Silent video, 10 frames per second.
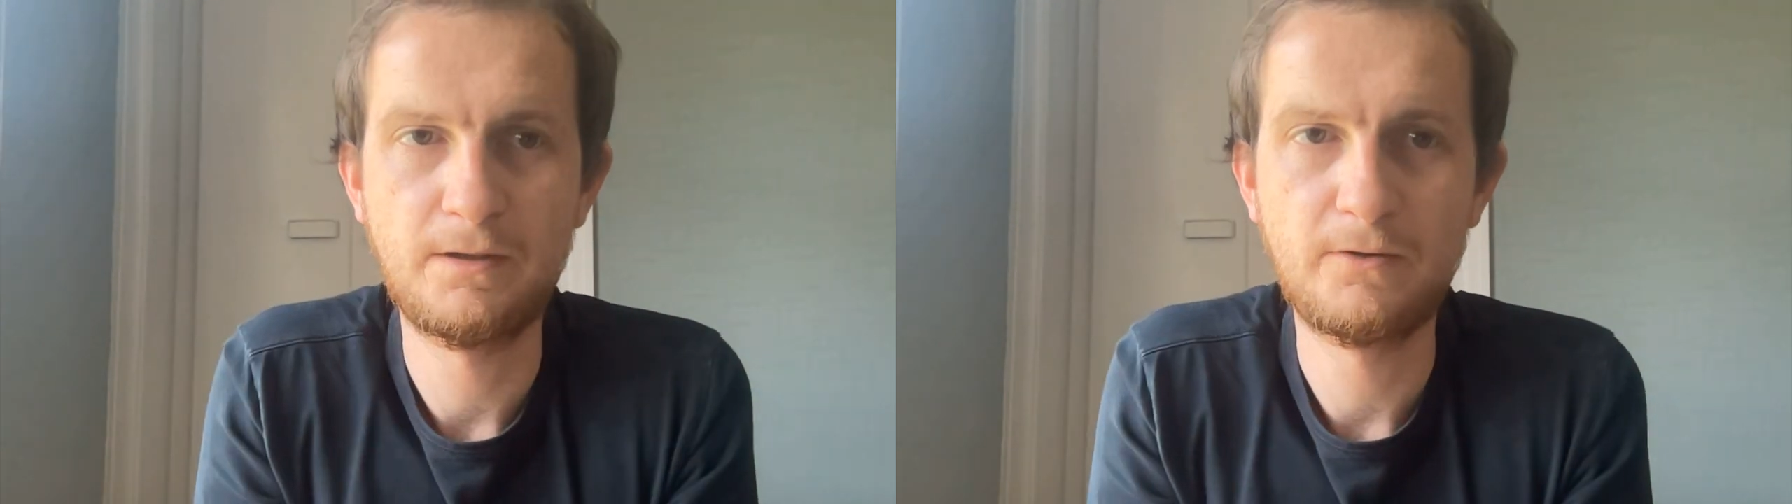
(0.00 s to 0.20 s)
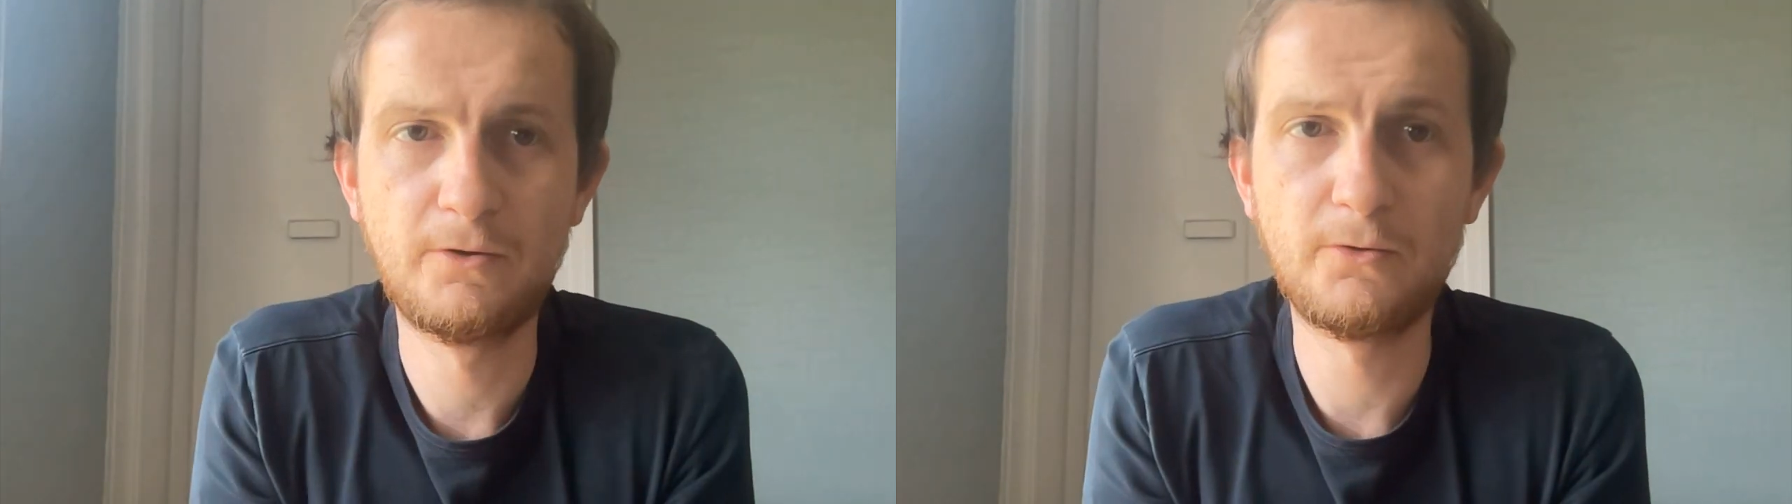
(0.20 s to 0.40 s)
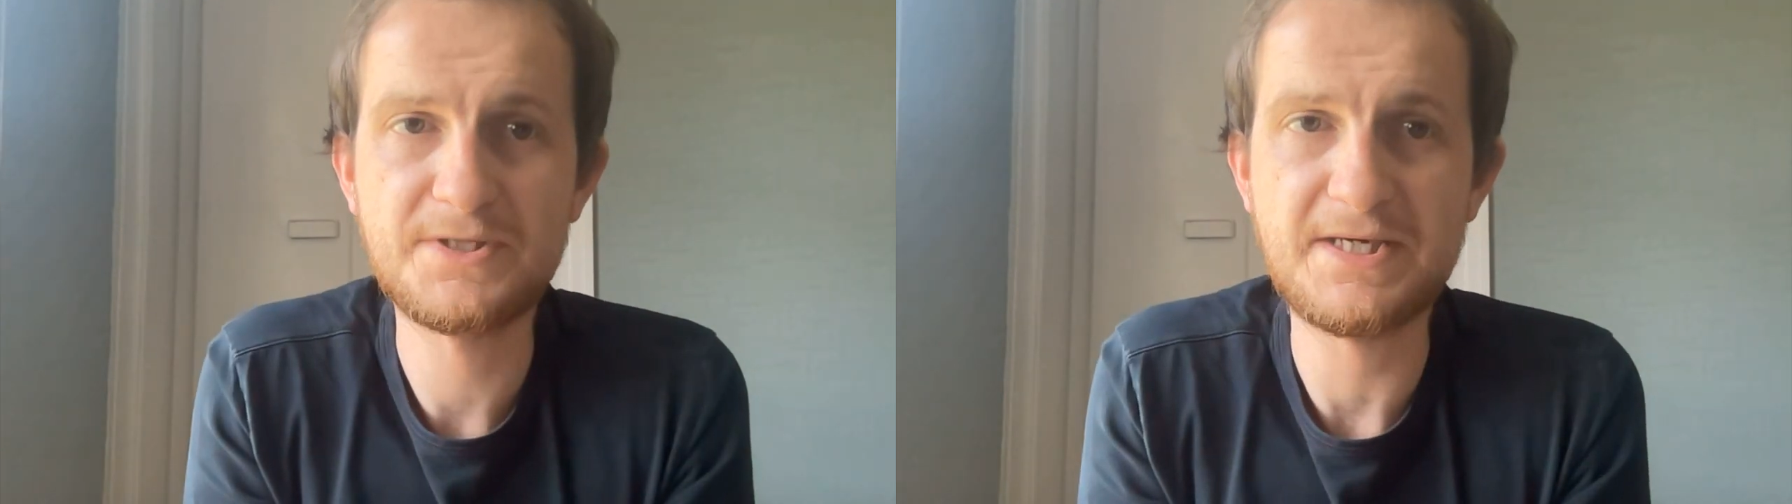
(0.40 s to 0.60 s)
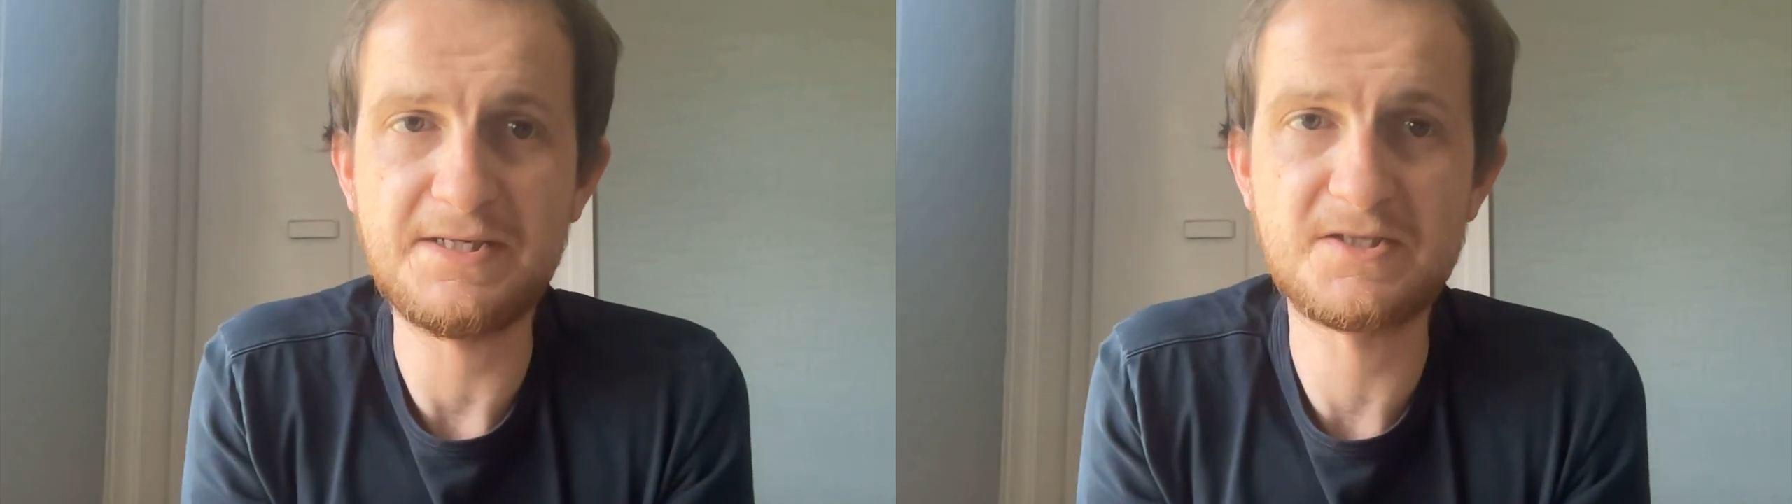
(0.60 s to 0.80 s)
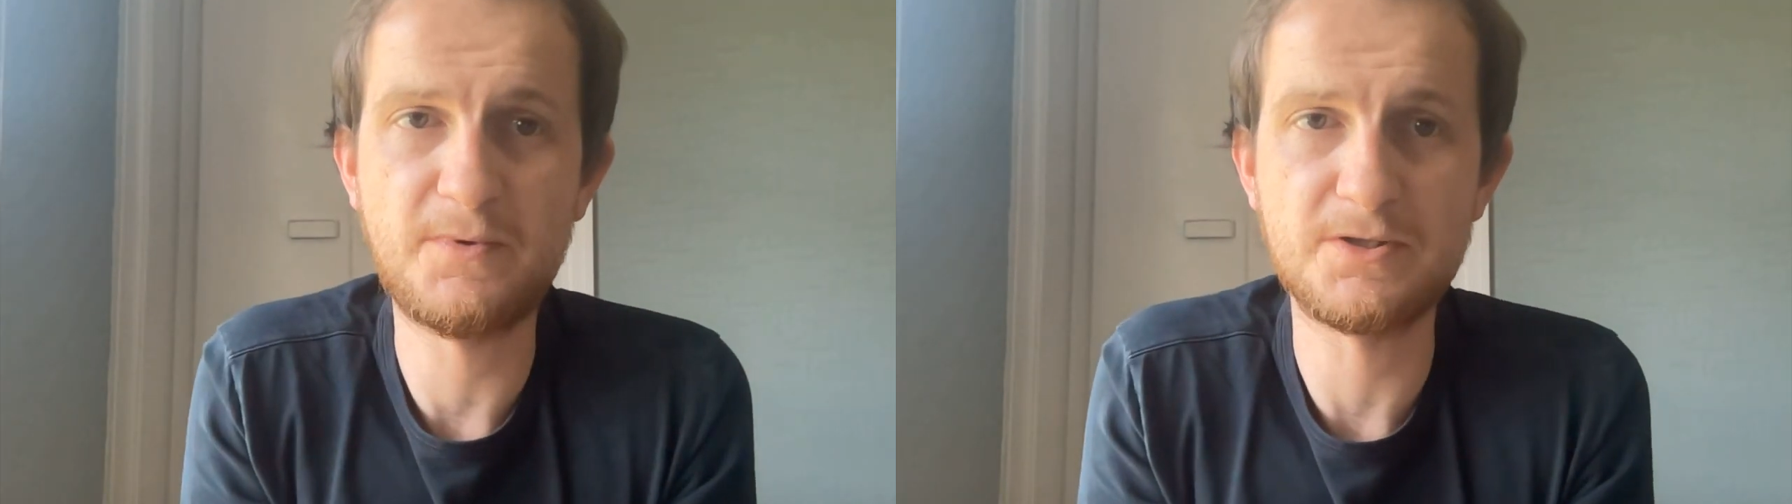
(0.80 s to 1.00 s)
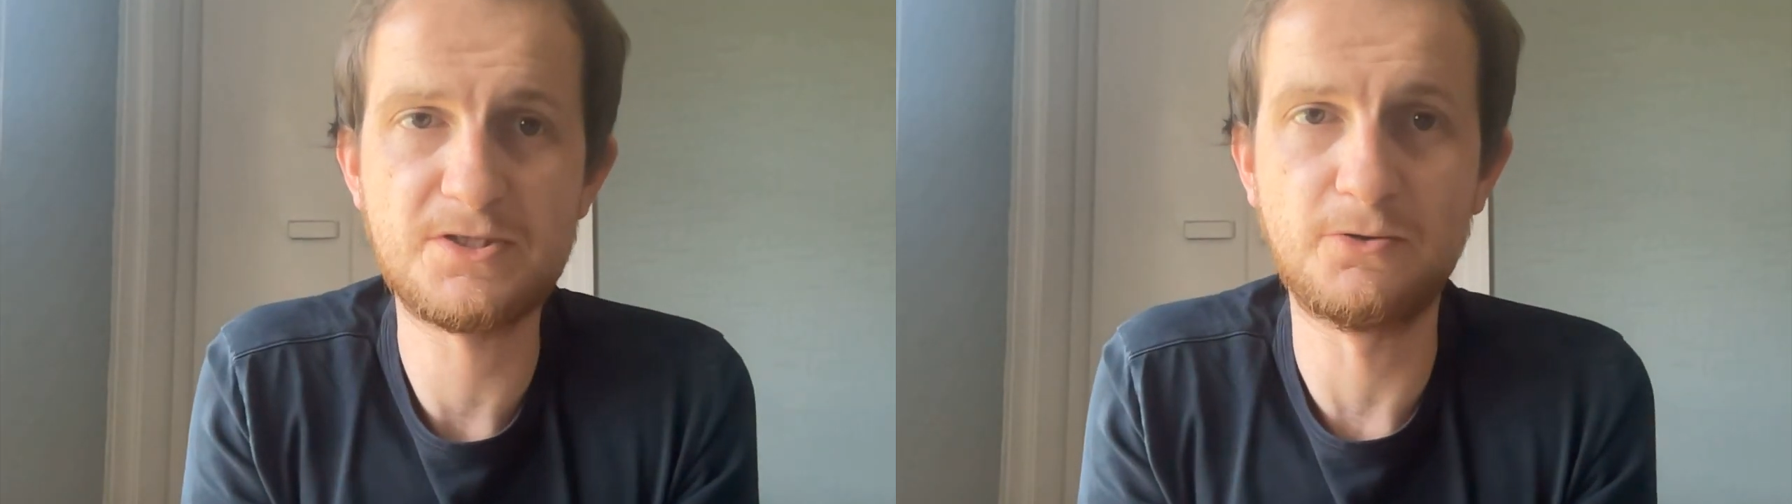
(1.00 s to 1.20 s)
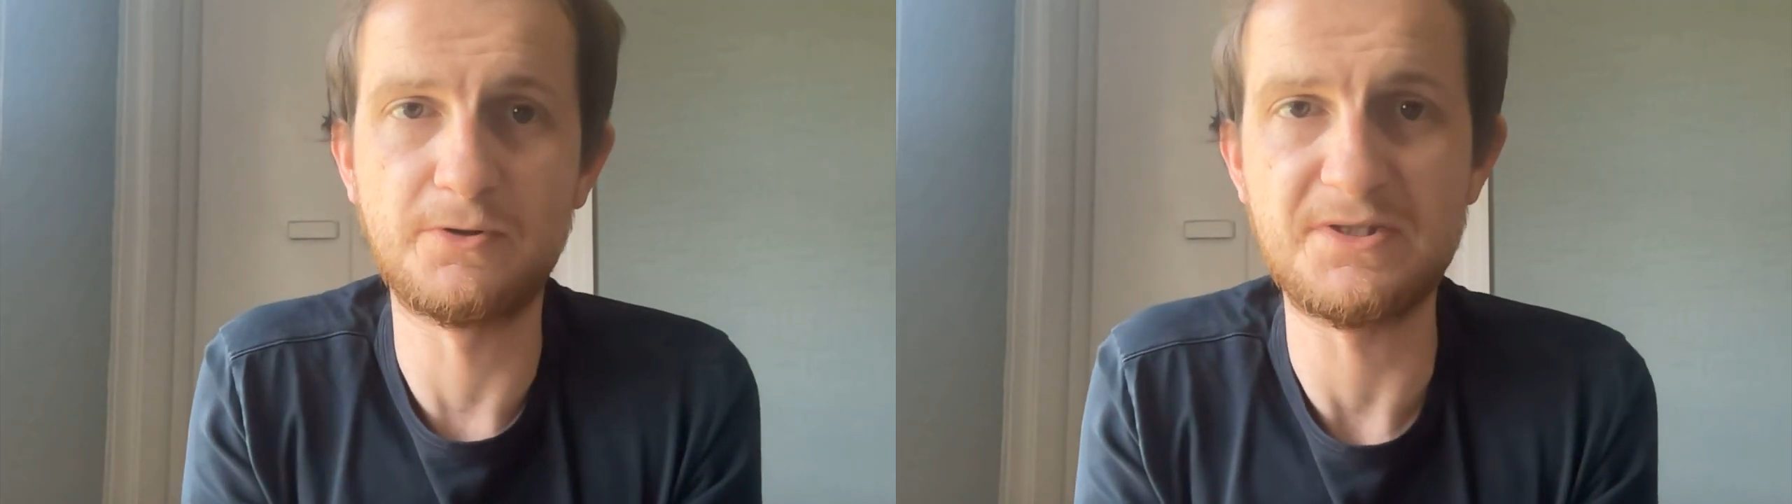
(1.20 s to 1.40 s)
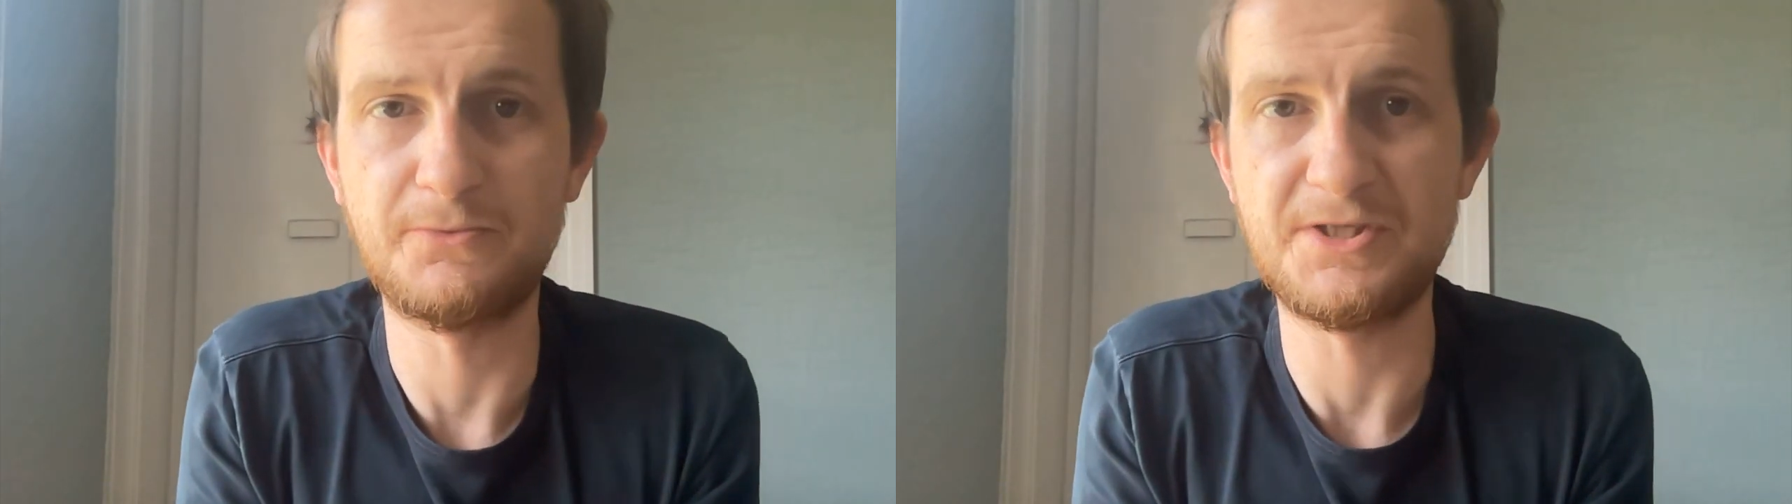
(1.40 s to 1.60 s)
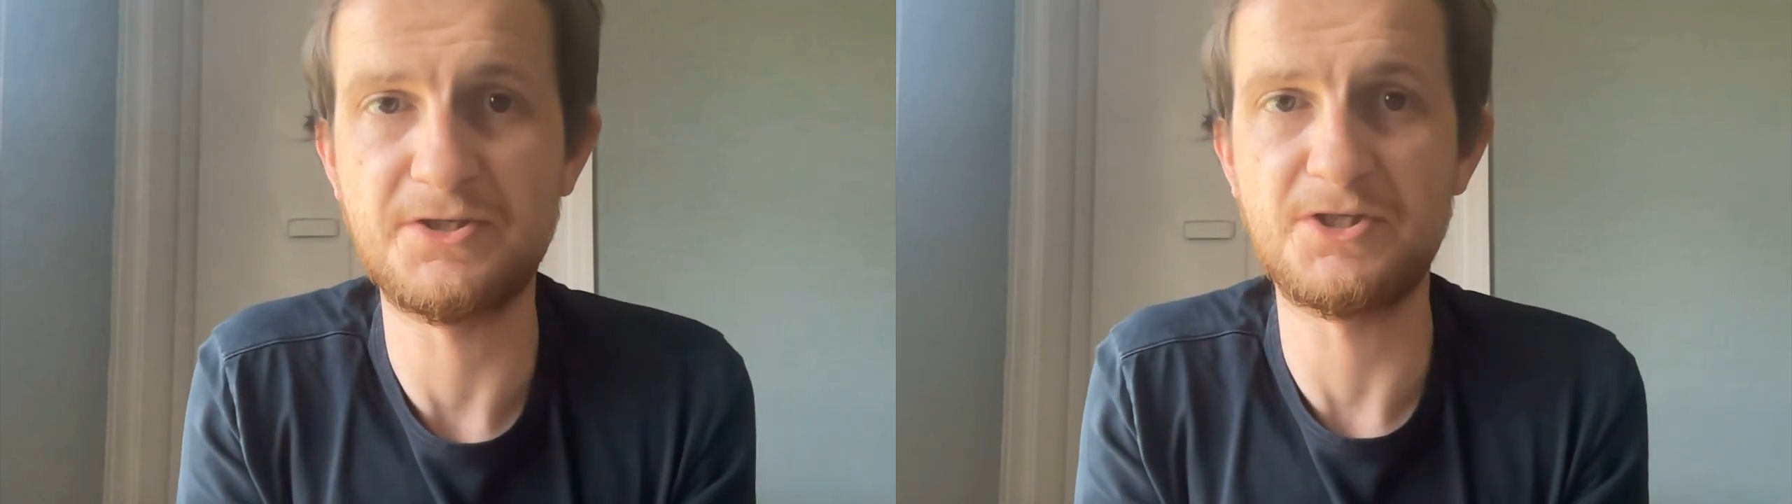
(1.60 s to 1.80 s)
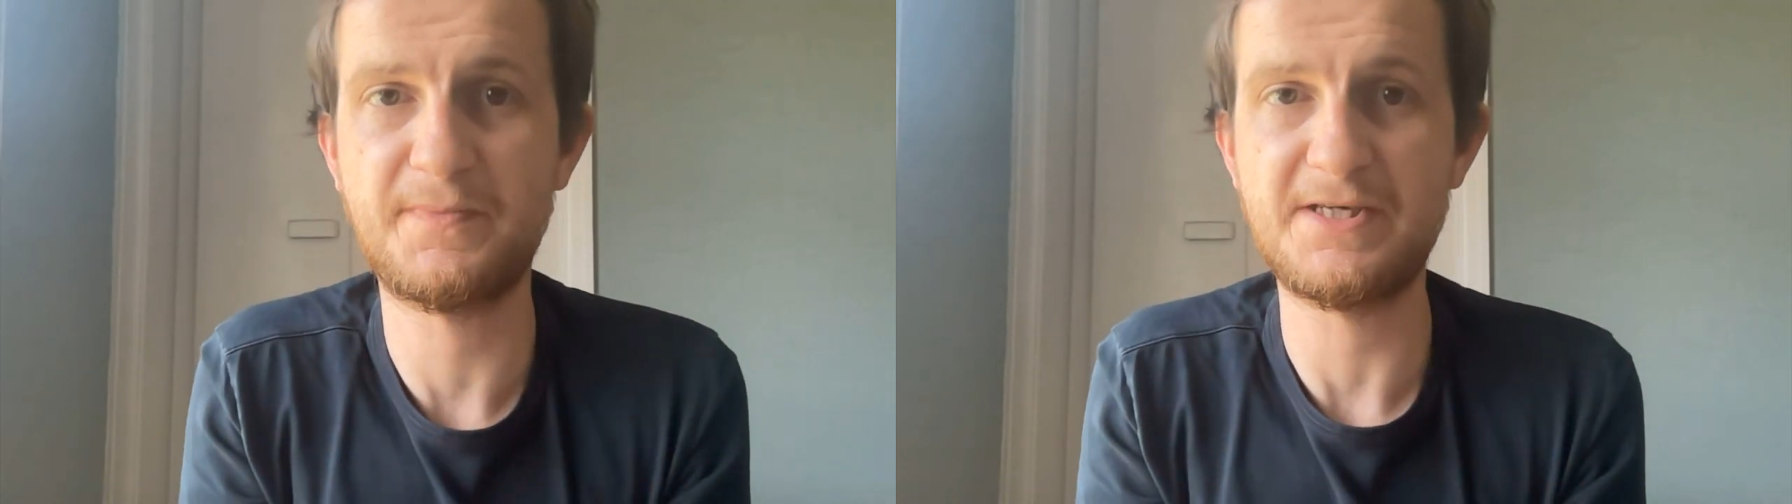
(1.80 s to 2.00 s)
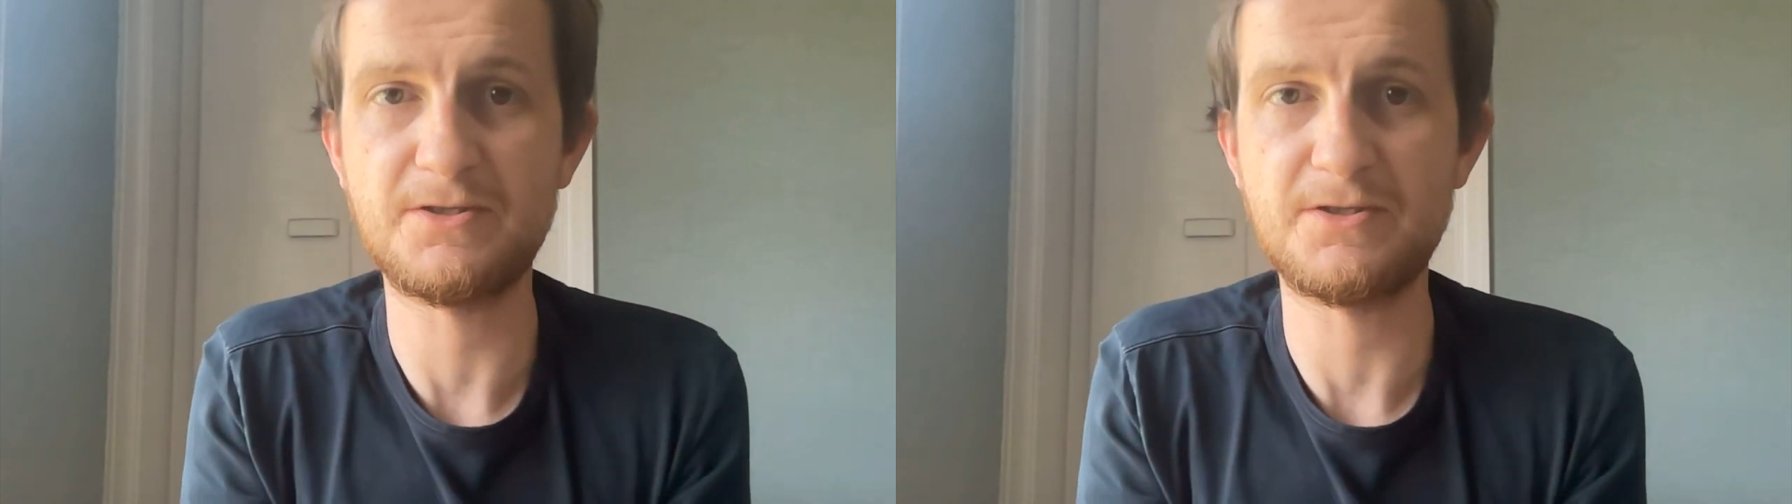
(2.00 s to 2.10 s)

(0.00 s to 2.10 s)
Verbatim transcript: We're always keen to spot stories and research based